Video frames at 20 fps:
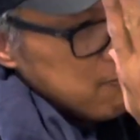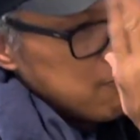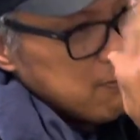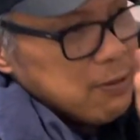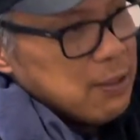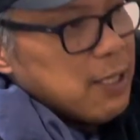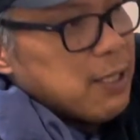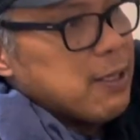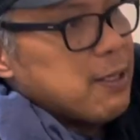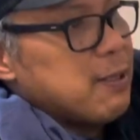
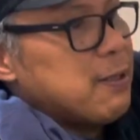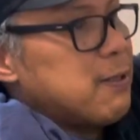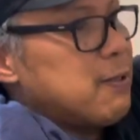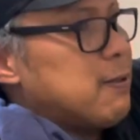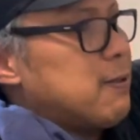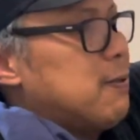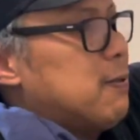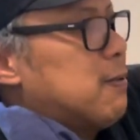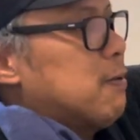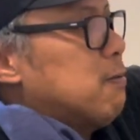like,
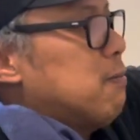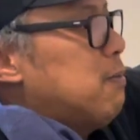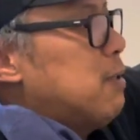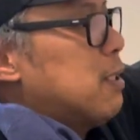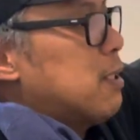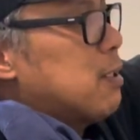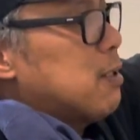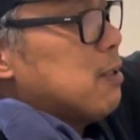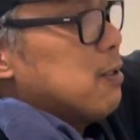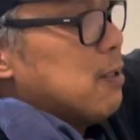you know.
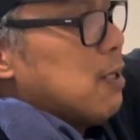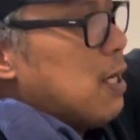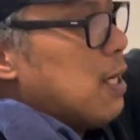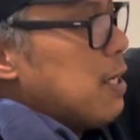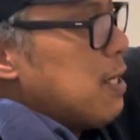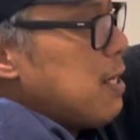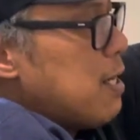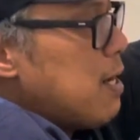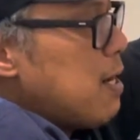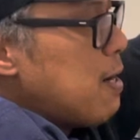But I
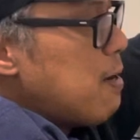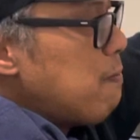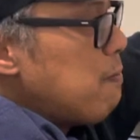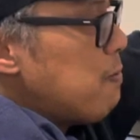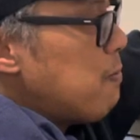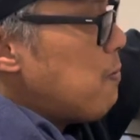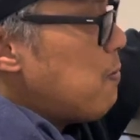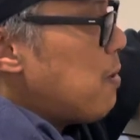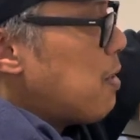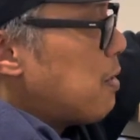have
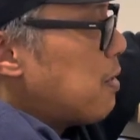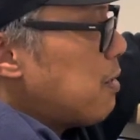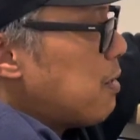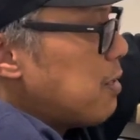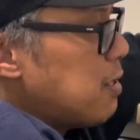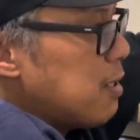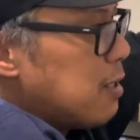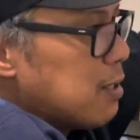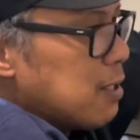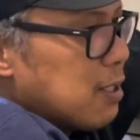one
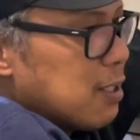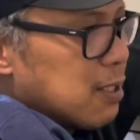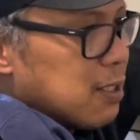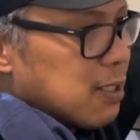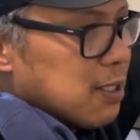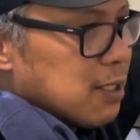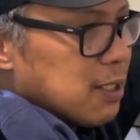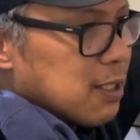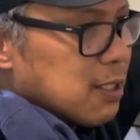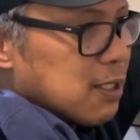area that
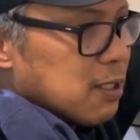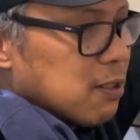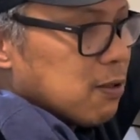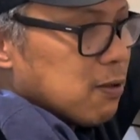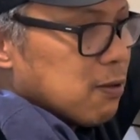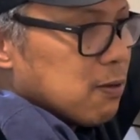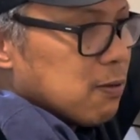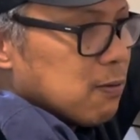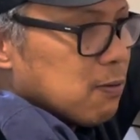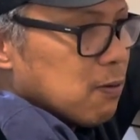I
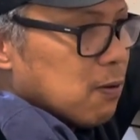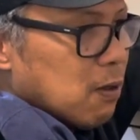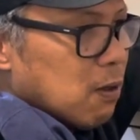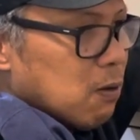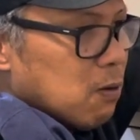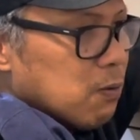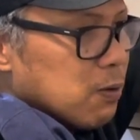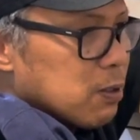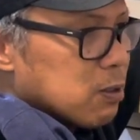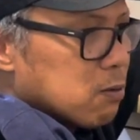
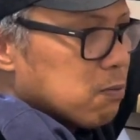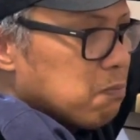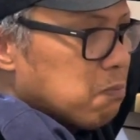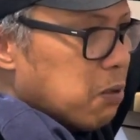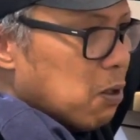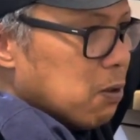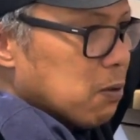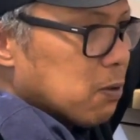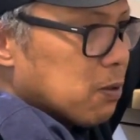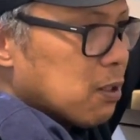always
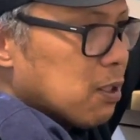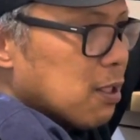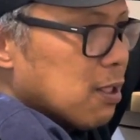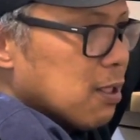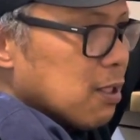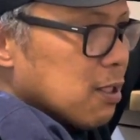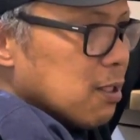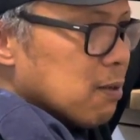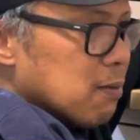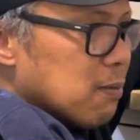bought
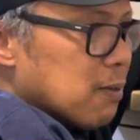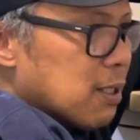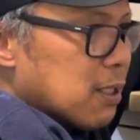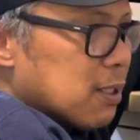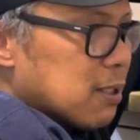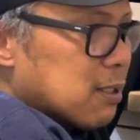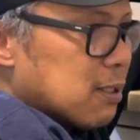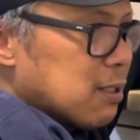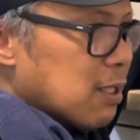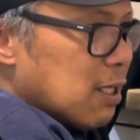
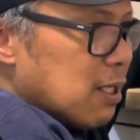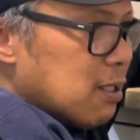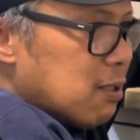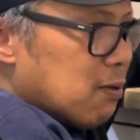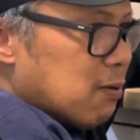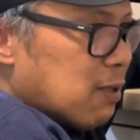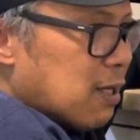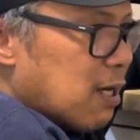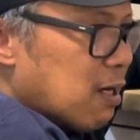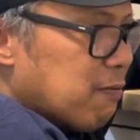that they
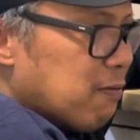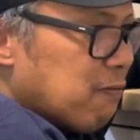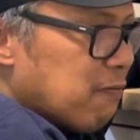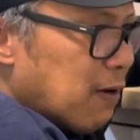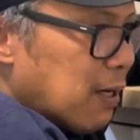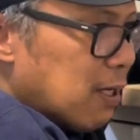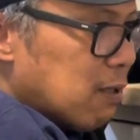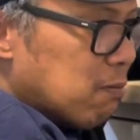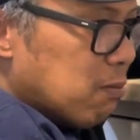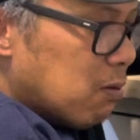don't have
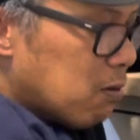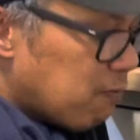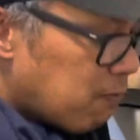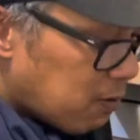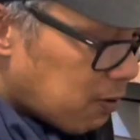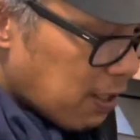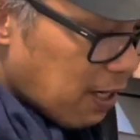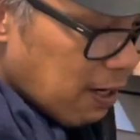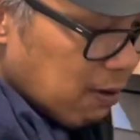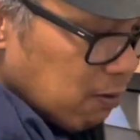available for
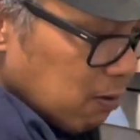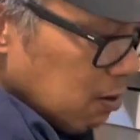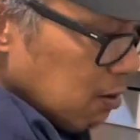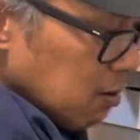now,